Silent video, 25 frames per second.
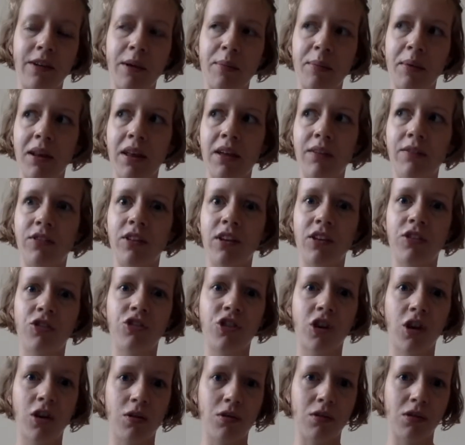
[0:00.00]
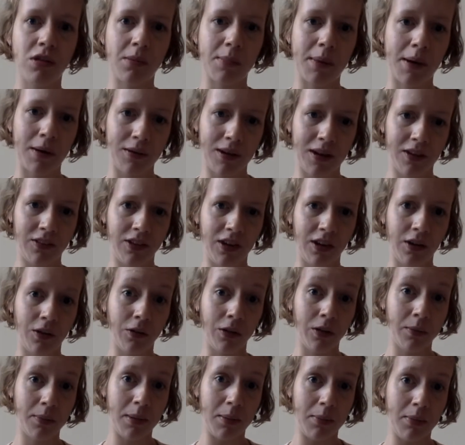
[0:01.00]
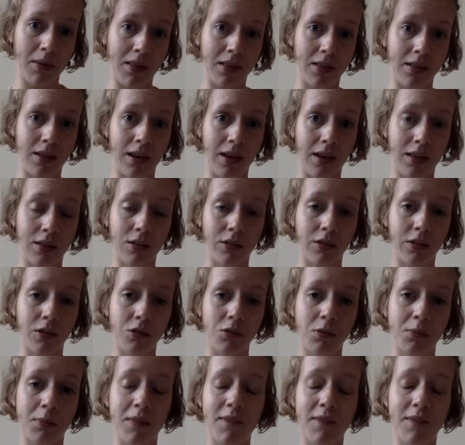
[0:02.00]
I believe, did shows about knitting on the BBC, so those would